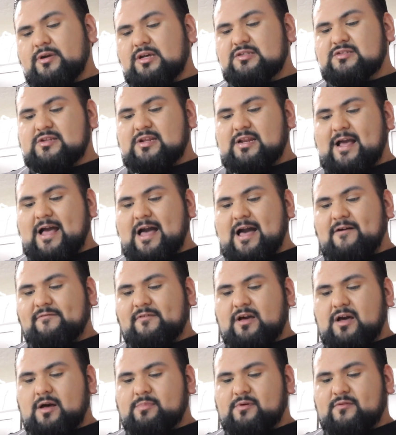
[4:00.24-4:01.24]
We also need a
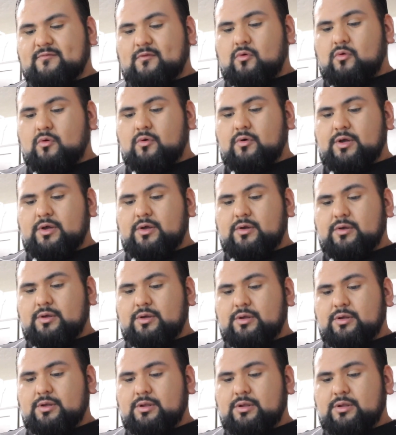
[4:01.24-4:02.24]
half cup of
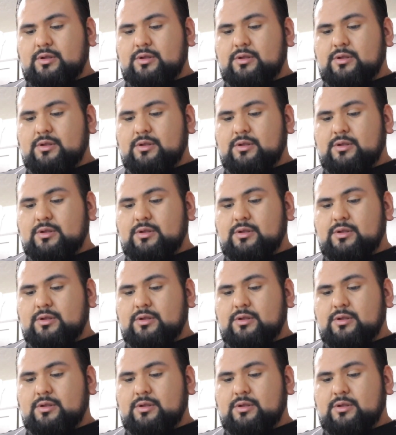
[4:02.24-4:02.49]
oil.